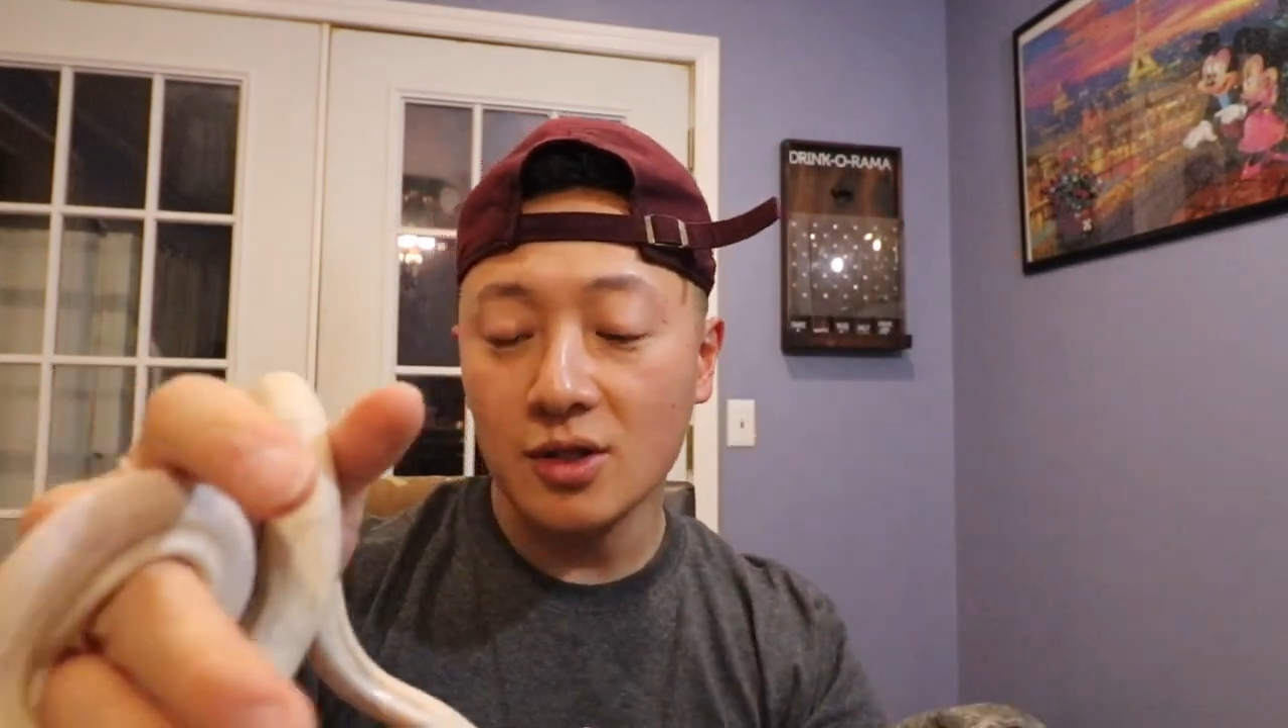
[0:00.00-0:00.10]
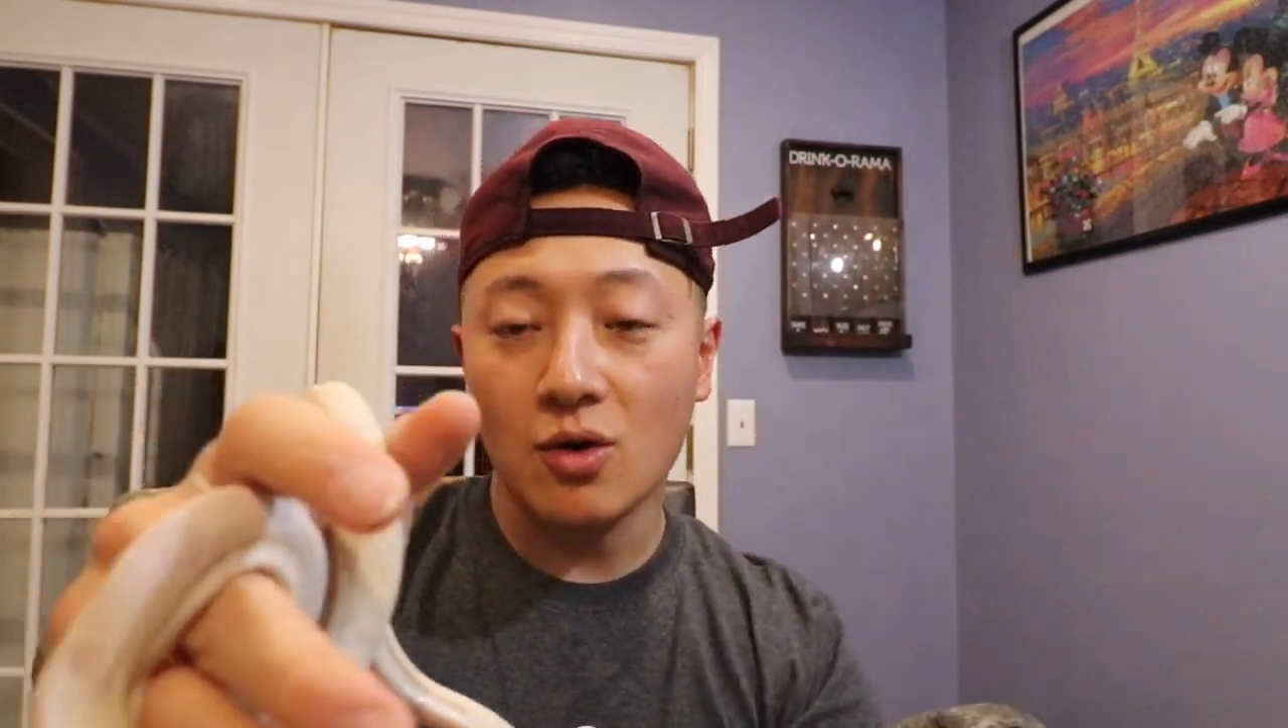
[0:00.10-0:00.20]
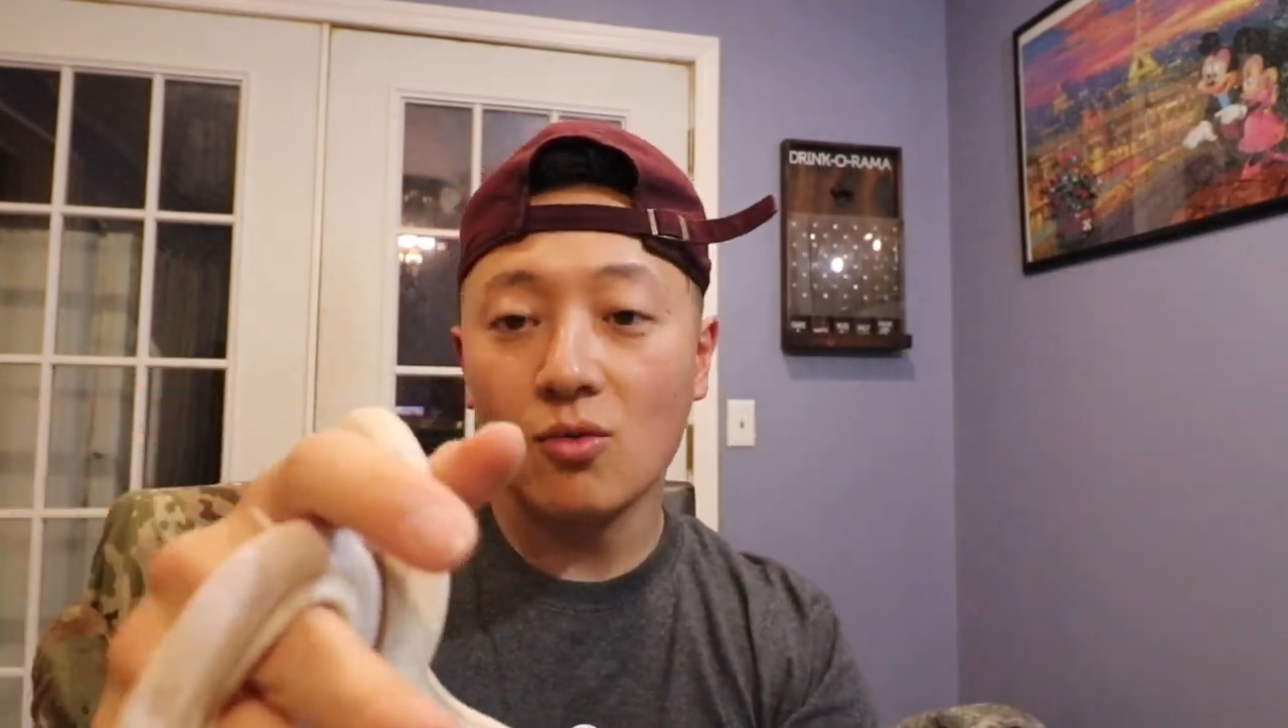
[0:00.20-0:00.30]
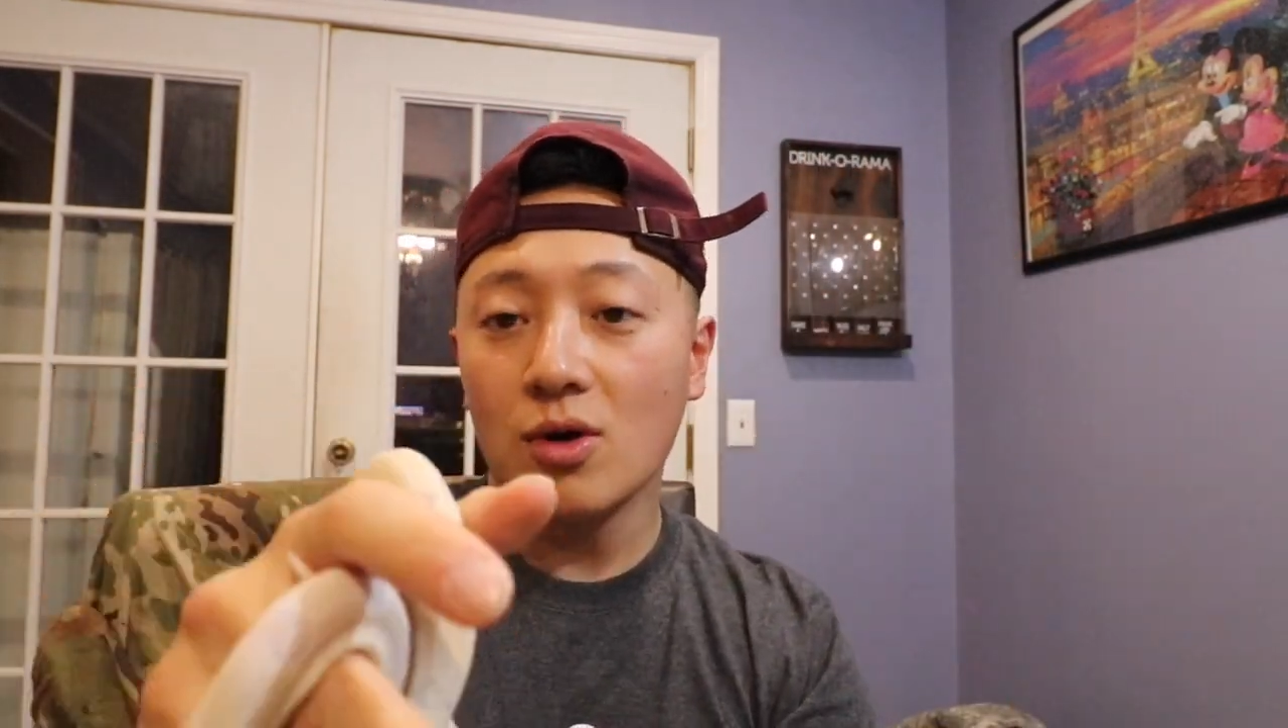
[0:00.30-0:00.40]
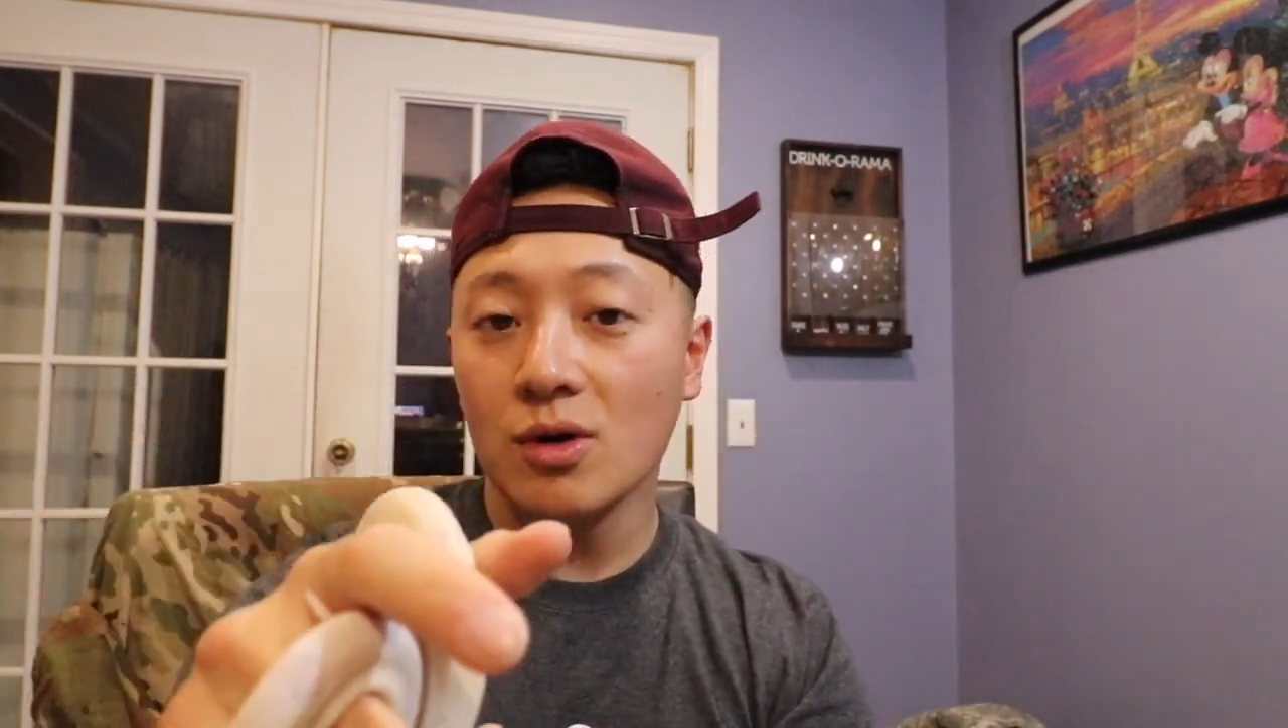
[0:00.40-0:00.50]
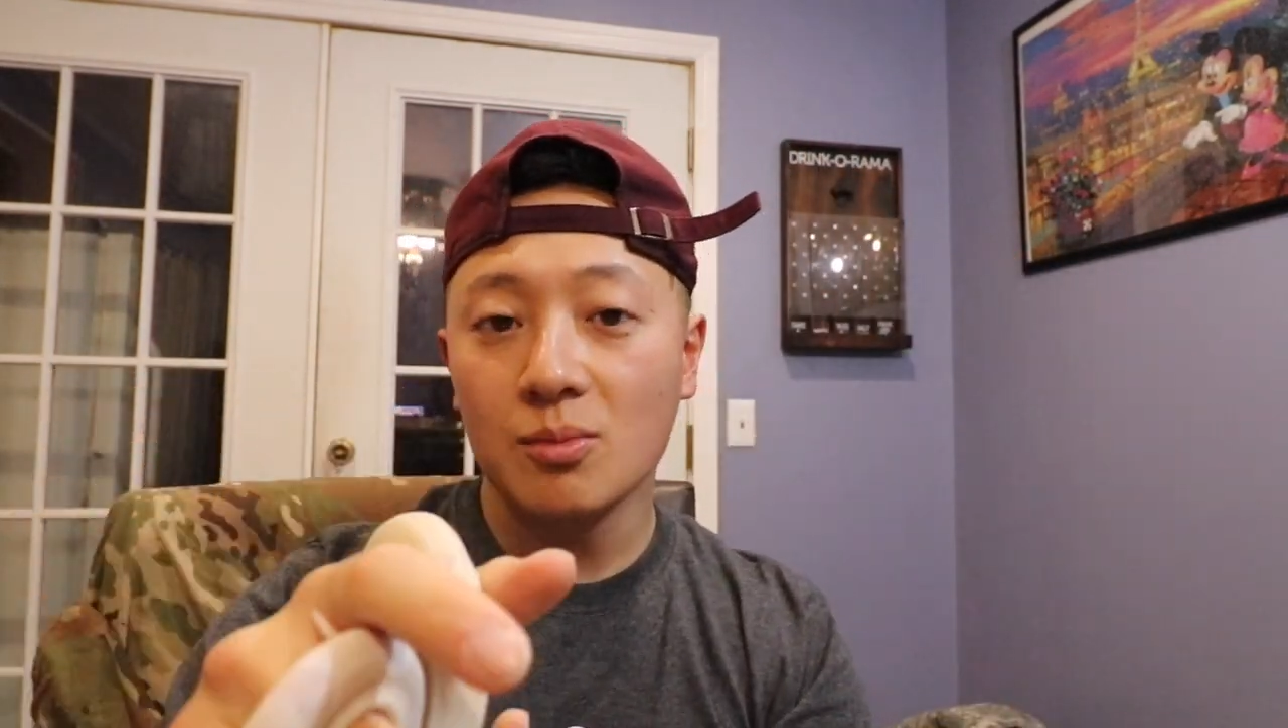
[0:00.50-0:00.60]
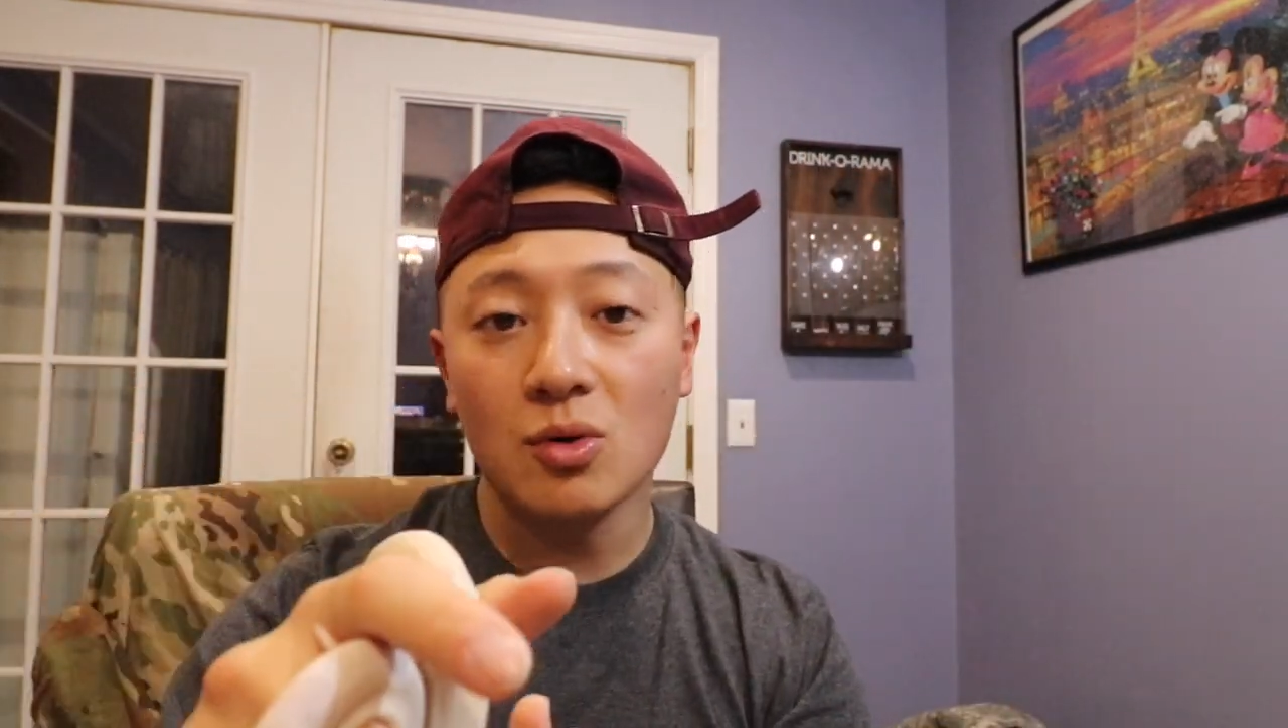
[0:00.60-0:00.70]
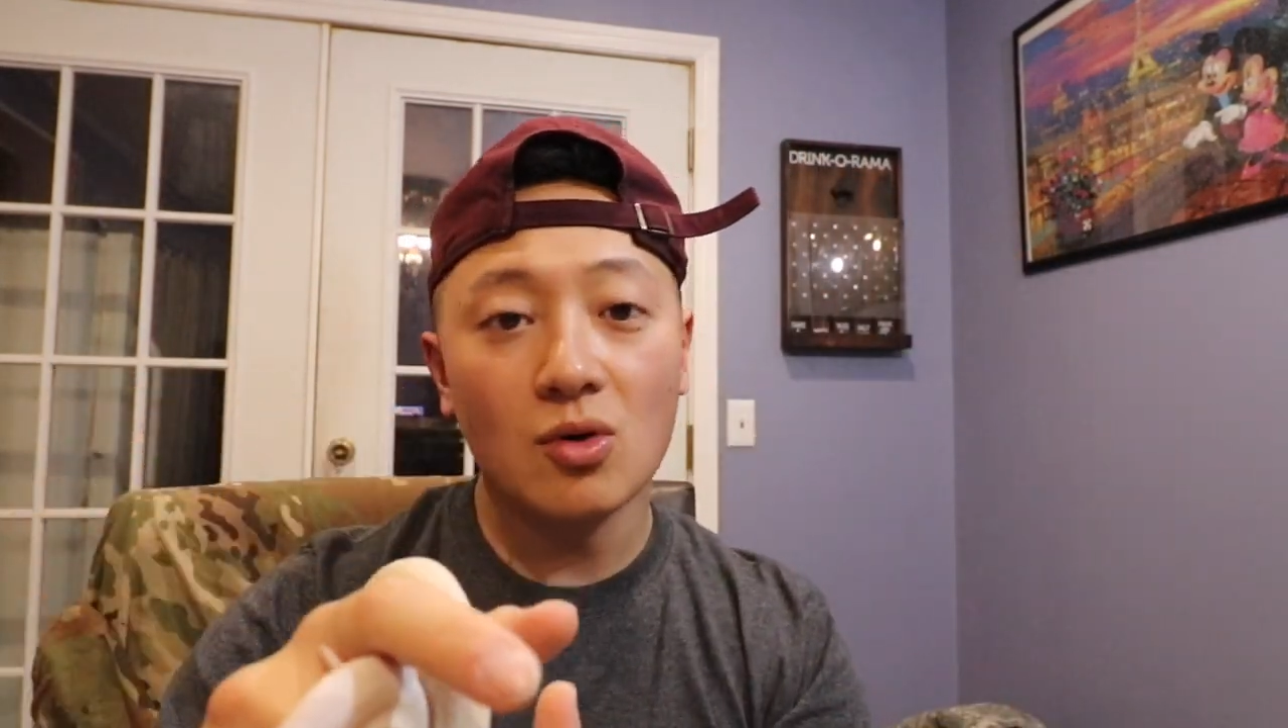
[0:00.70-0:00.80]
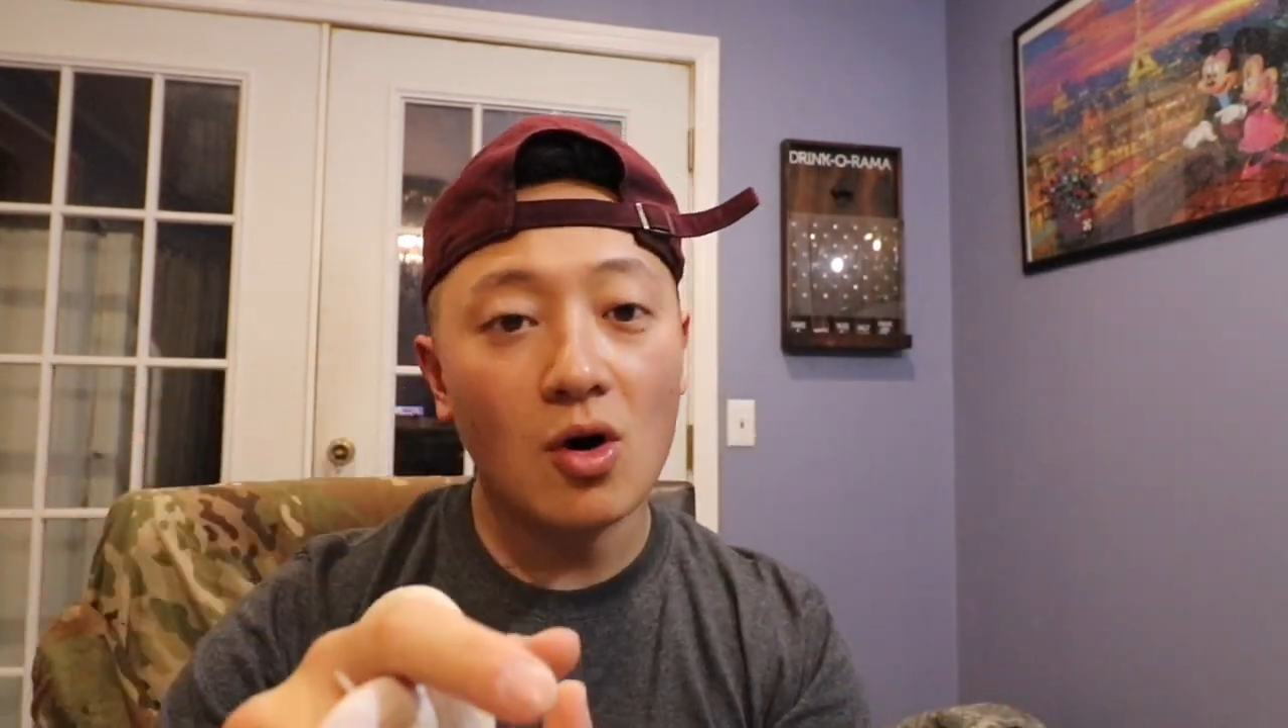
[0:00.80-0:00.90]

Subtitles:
you know, water bowl,